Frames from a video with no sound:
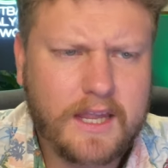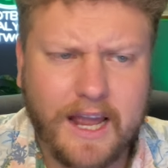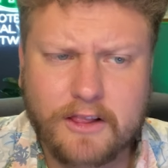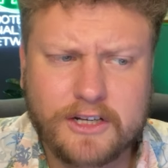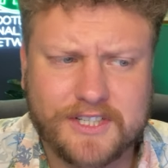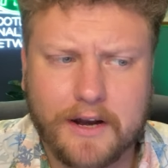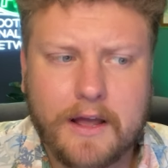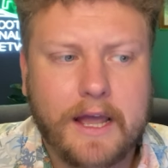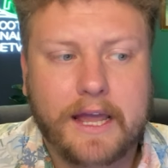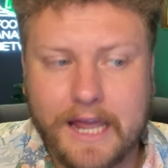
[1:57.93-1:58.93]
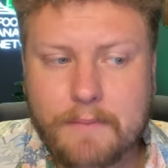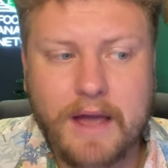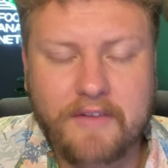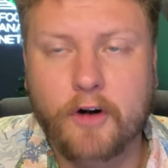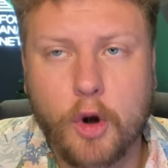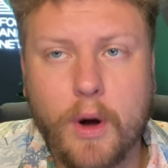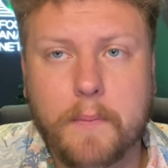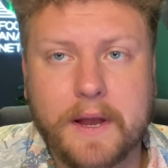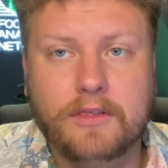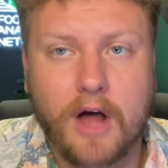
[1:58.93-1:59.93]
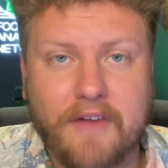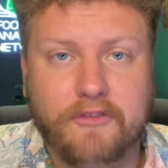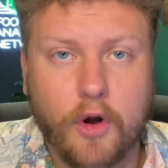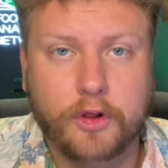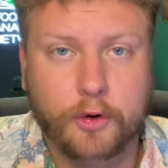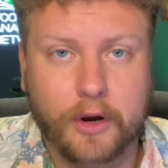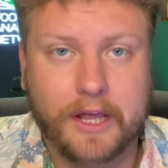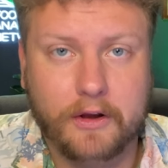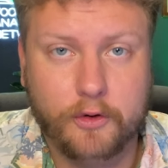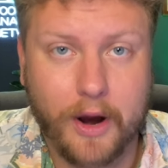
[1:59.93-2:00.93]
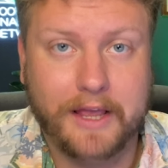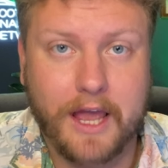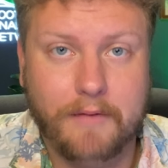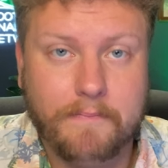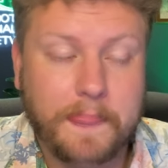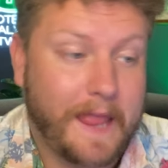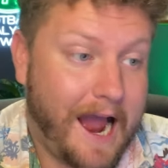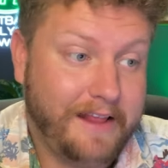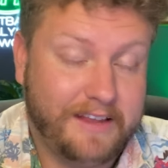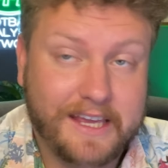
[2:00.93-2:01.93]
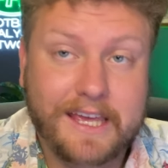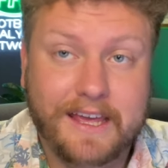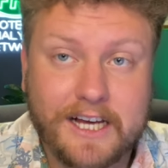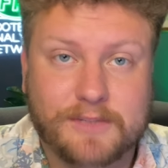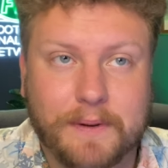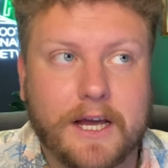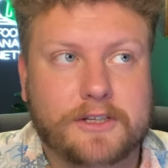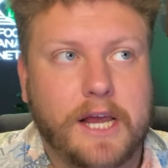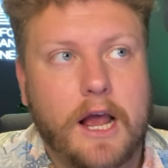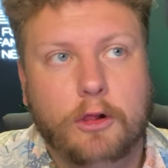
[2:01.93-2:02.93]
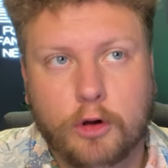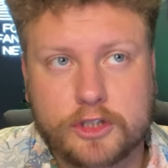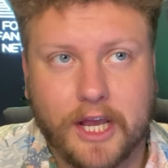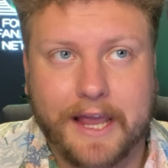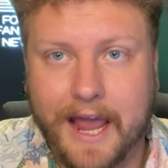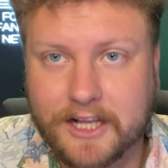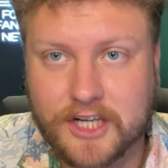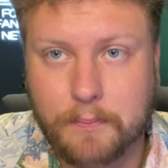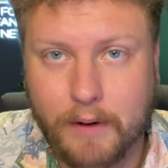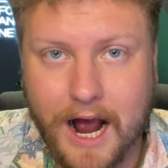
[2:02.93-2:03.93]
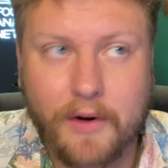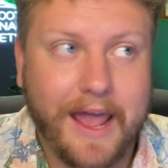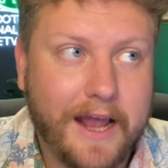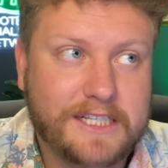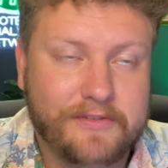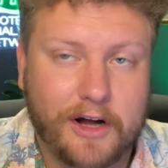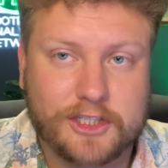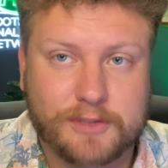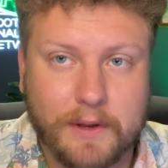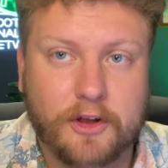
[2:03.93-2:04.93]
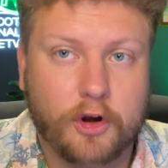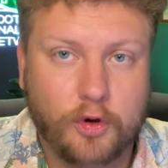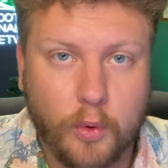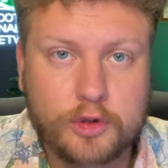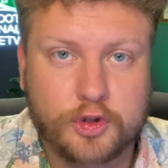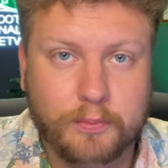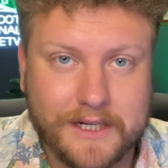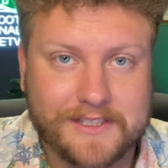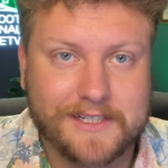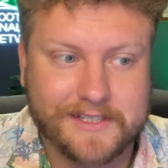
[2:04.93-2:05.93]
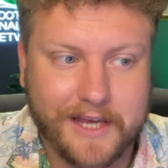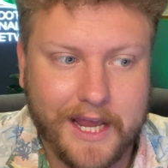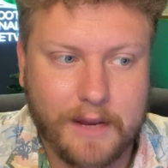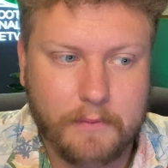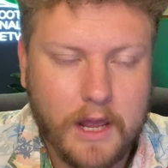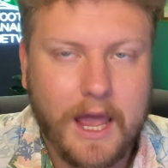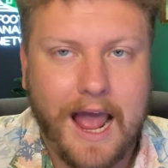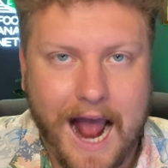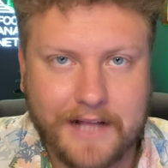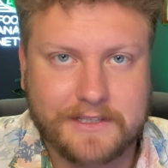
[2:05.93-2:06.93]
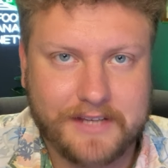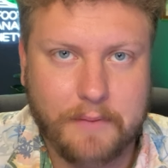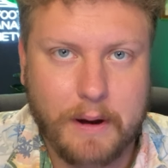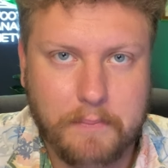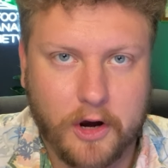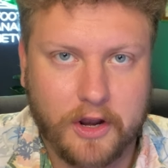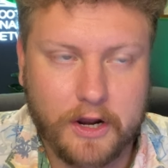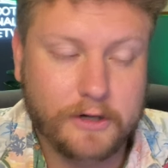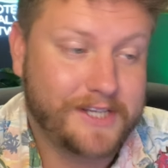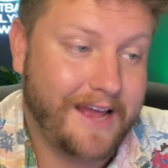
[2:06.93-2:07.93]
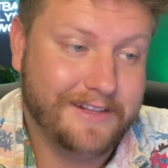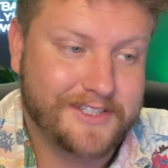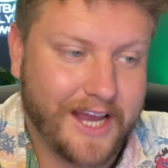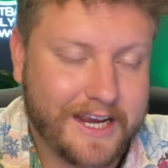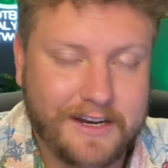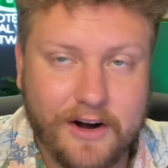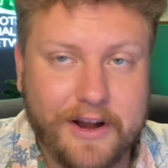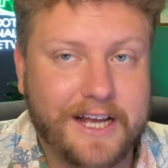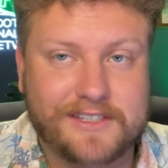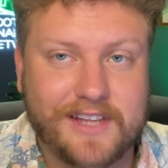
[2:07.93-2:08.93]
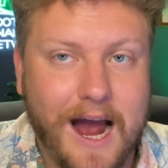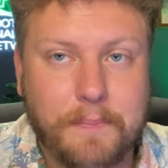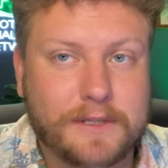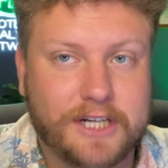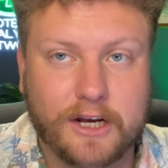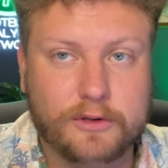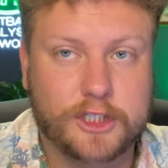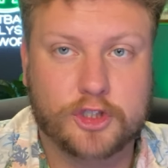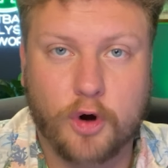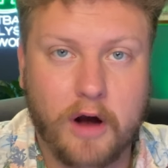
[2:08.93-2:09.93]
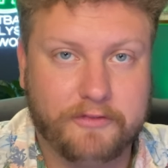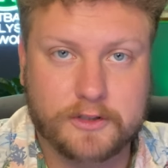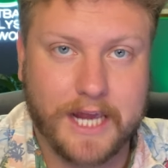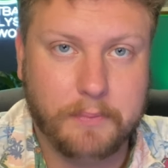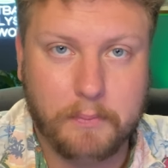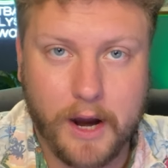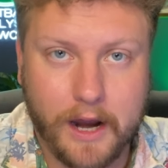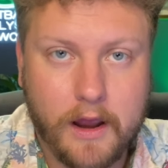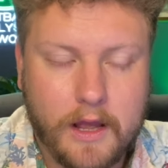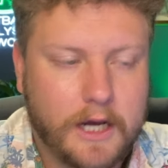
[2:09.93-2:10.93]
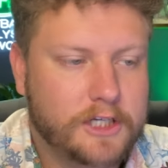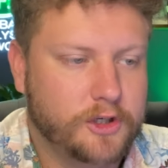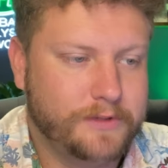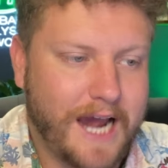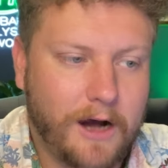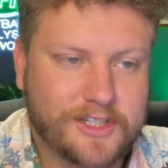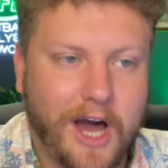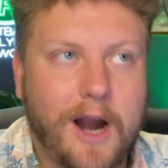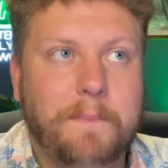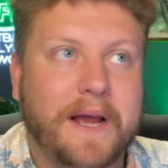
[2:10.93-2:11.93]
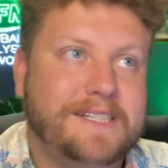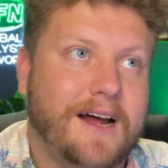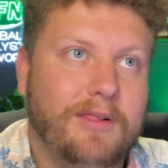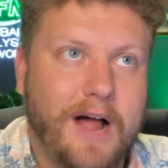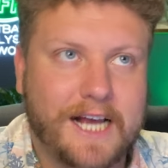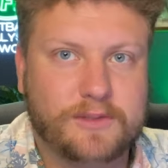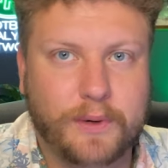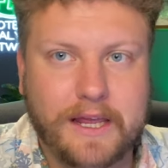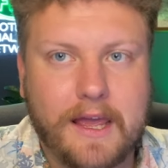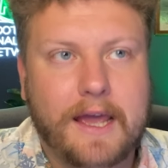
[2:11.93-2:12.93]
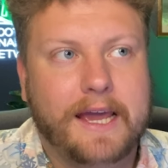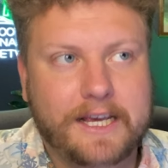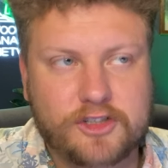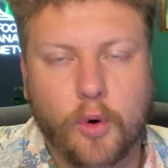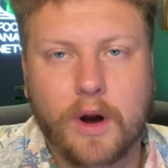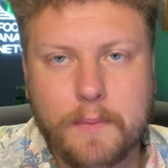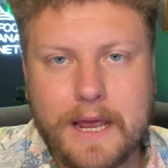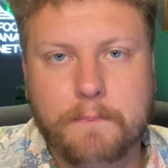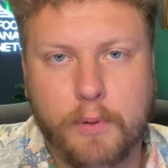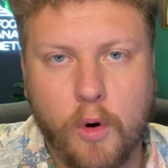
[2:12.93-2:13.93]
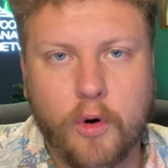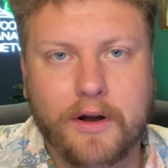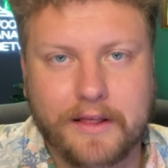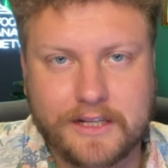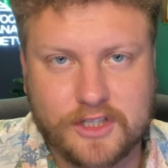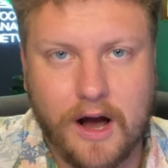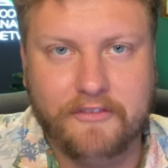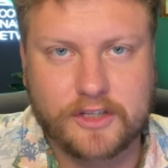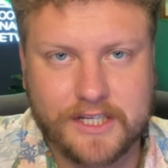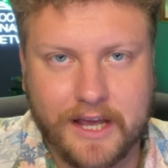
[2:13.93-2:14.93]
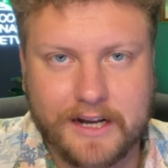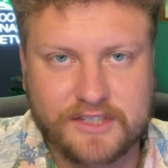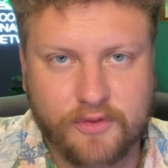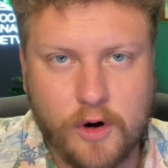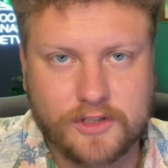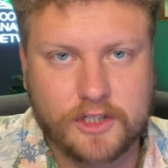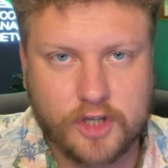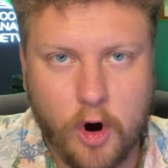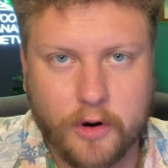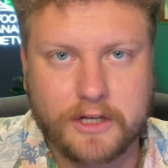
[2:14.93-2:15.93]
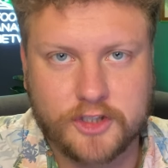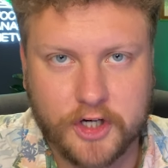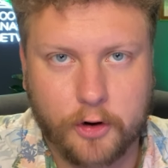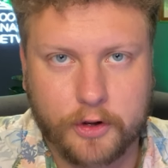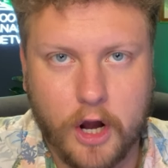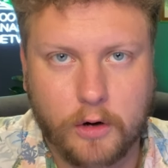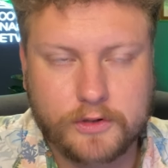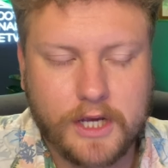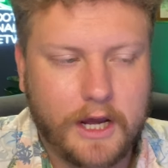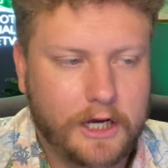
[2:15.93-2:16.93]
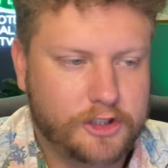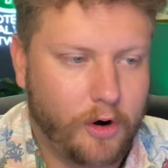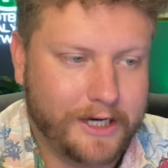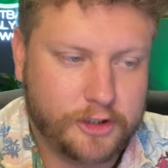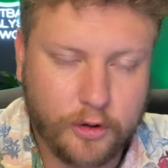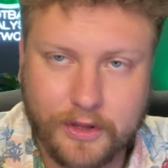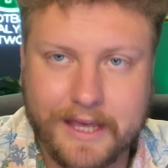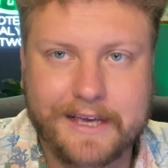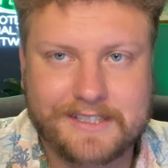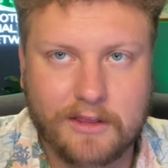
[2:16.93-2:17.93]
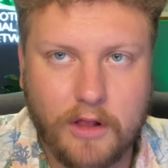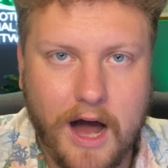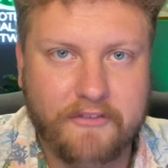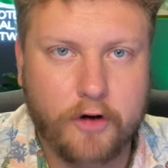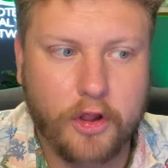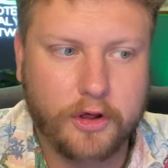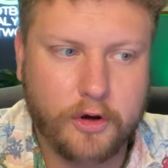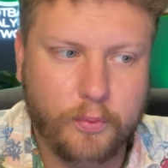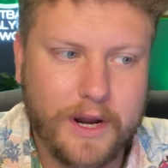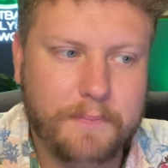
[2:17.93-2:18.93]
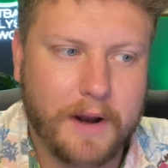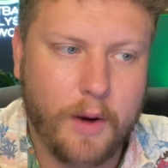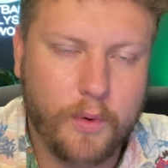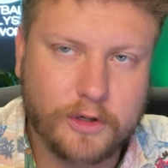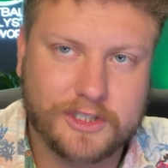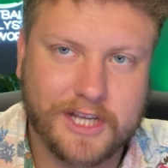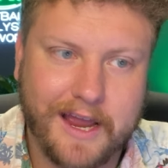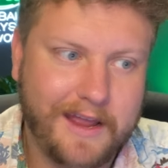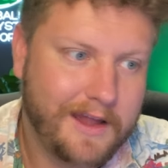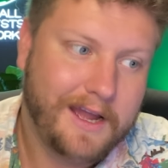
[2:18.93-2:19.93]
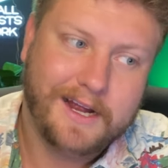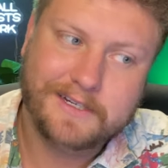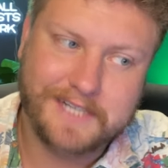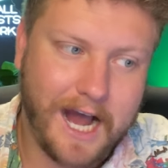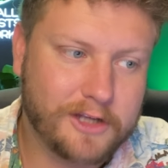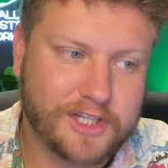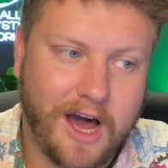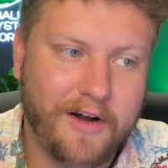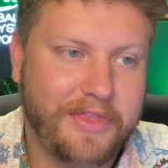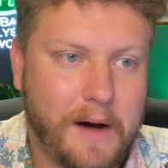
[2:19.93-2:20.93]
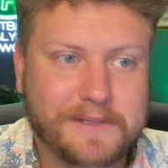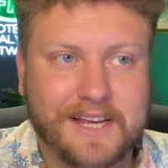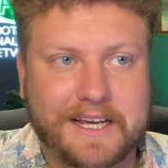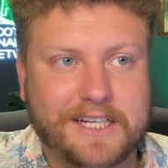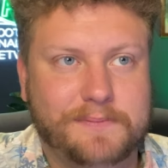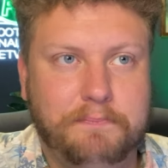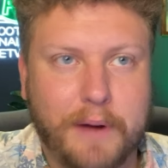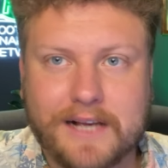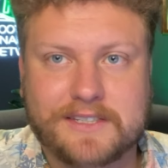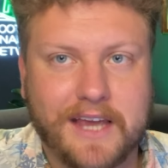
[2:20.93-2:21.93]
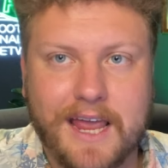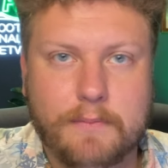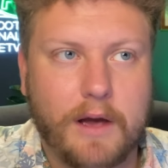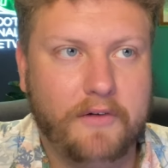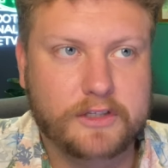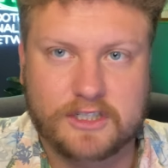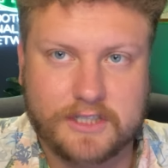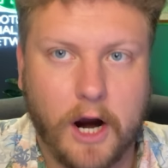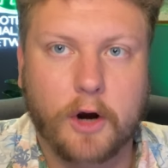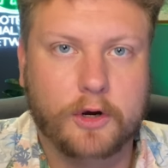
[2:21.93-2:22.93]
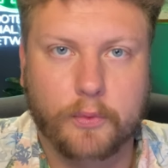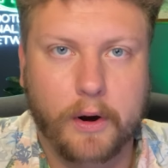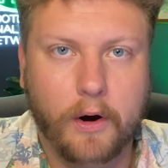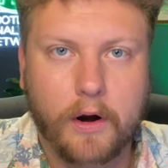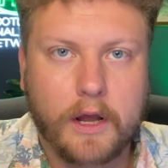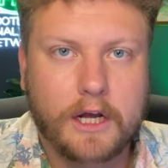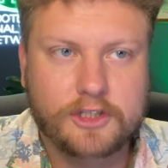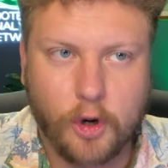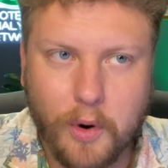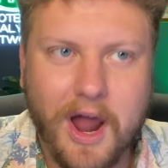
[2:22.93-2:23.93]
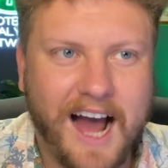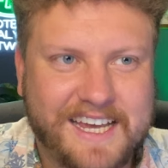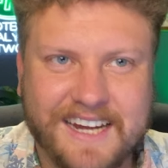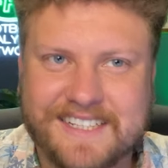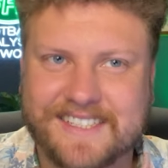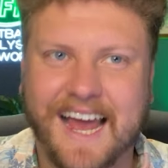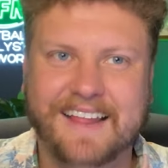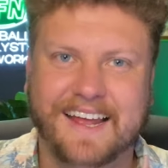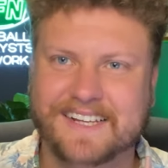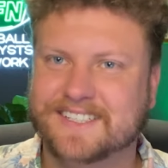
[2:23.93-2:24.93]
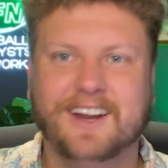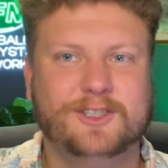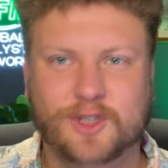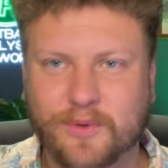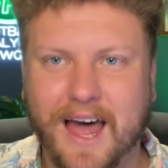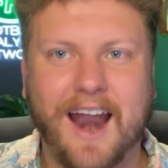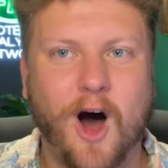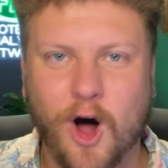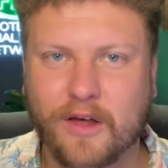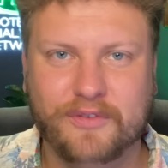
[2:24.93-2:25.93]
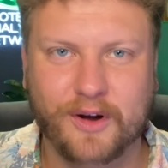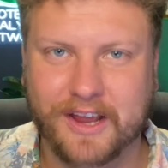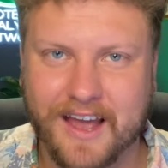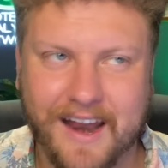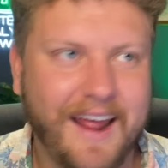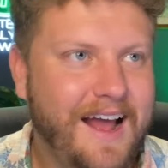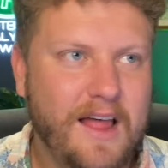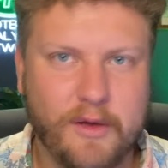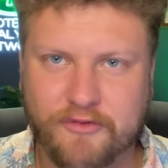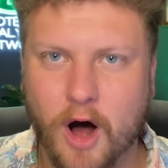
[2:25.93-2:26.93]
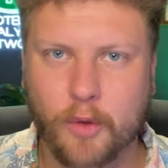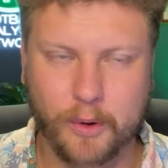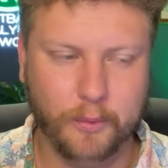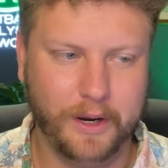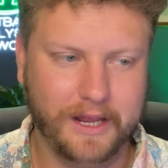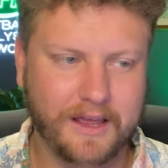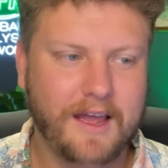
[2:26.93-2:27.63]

And listen, he may very well be in for another great game. I think he is, because looks like A.J. Brown and Devonta Smith are going to miss this game at the Tampa Bay Buccaneers, and the secondary is not particularly strong for Tampa Bay. So Dallas Goedert, based on last week, he's going to be important in this offense again as far as the target share goes. So I do think he's in line for another good week, but I will say Dallas Goedert, that was like his best game of his entire career. So we're not going to say that he's going to do that all over again the following week.